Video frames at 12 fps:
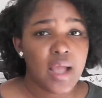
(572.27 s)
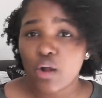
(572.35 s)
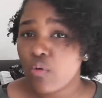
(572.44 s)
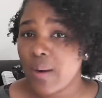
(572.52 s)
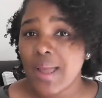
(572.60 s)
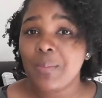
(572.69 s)

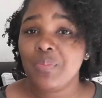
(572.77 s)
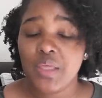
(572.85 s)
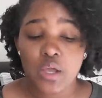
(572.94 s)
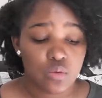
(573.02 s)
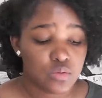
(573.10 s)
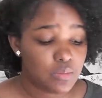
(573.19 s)
grab
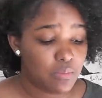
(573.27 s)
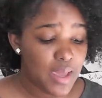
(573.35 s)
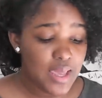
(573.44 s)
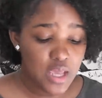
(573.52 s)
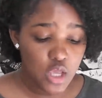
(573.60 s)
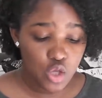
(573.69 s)
those
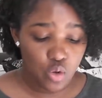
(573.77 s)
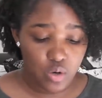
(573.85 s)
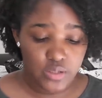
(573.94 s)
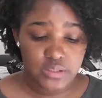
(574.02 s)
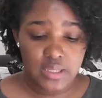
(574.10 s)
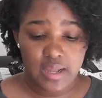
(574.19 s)
make it
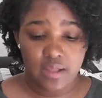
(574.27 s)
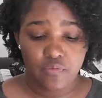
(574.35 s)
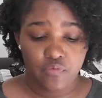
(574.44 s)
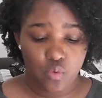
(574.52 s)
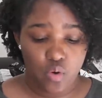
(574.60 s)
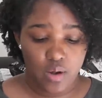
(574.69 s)
yours like
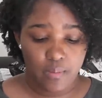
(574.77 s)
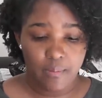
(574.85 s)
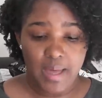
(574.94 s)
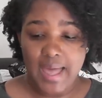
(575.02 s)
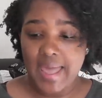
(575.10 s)
for my